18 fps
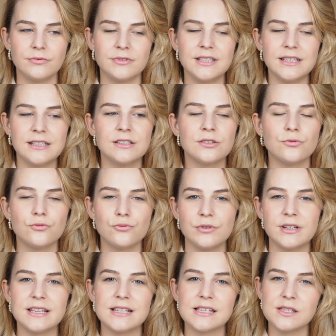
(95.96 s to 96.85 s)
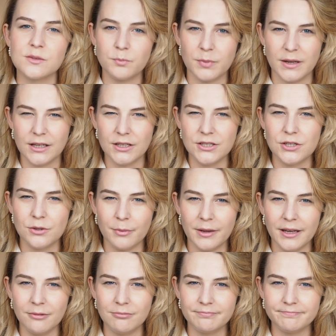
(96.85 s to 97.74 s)
didn't really speak to
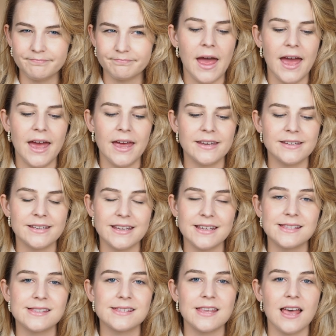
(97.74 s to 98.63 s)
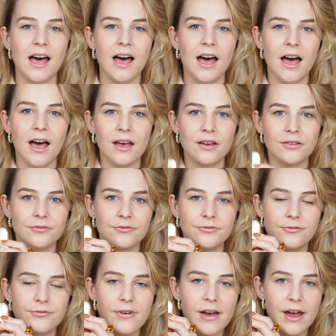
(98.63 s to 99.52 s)
me. And it's a
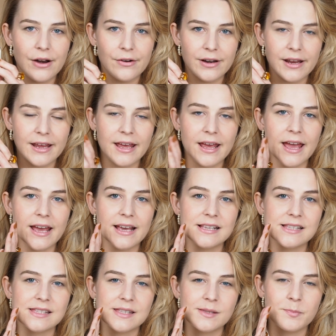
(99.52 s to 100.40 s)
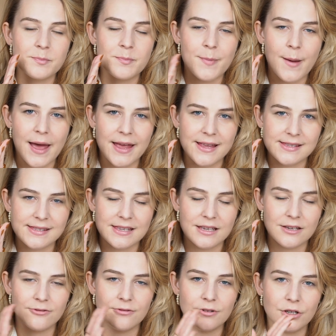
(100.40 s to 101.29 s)
very
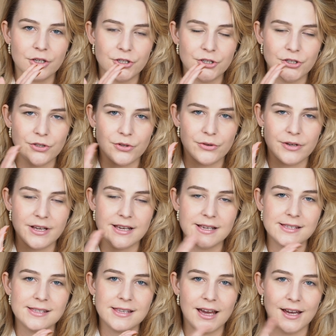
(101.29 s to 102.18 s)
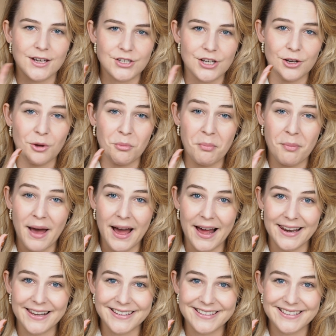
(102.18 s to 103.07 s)
expensive, luxurious eyeshadow
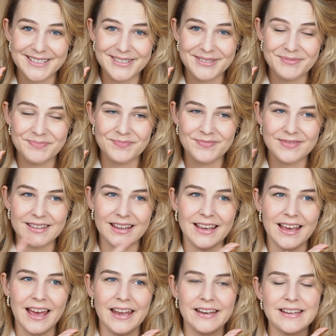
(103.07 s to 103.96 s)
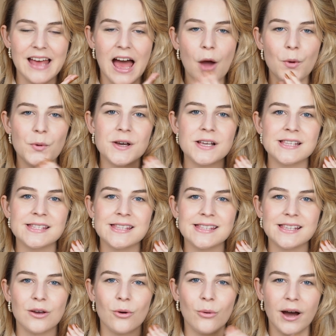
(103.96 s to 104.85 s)
palette. And I
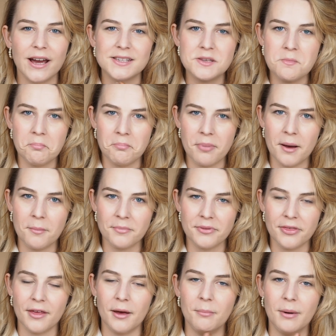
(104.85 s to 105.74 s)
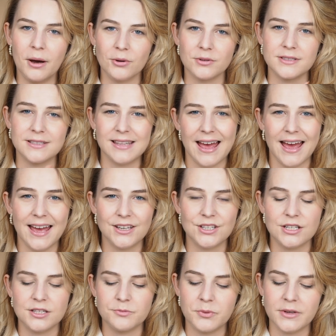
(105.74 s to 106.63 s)
was quite bummed about
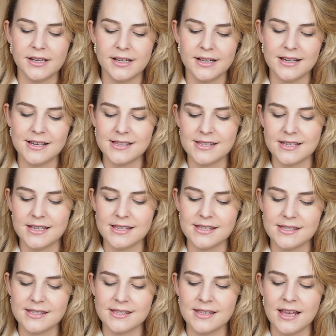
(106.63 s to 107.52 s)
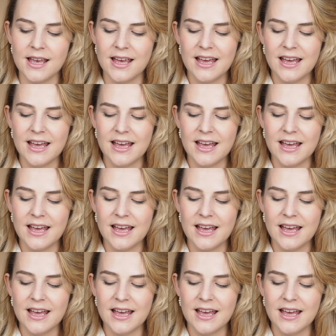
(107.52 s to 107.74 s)
that just because it's